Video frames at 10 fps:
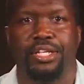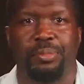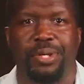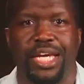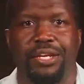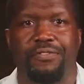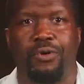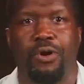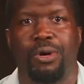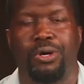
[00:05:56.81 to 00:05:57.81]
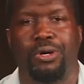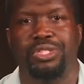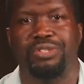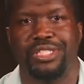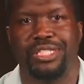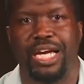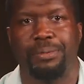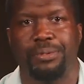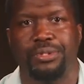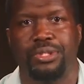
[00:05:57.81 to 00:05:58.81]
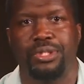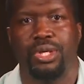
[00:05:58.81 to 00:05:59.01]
you begin to form a culture of disciples